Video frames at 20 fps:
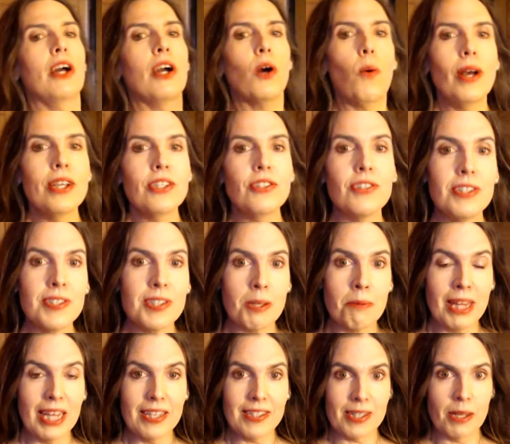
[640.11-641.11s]
question
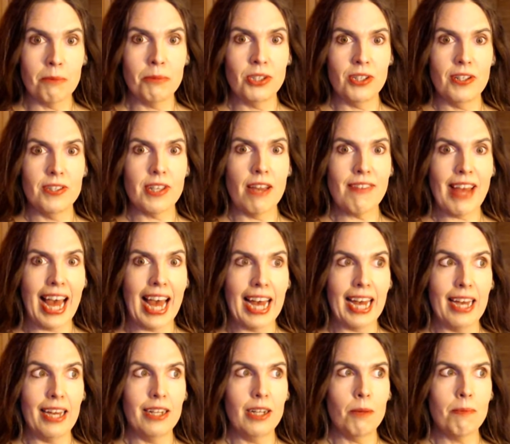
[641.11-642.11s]
some of the assumptions I've
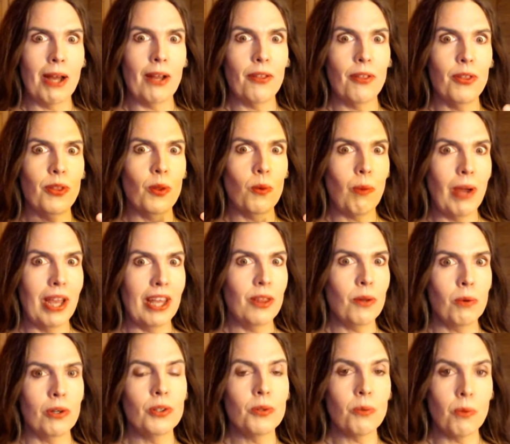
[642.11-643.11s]
had about the way the
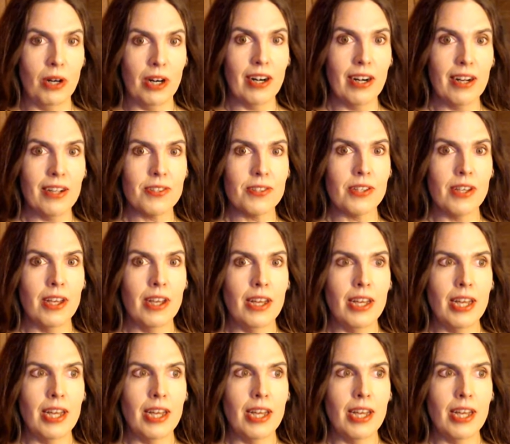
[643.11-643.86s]
world works,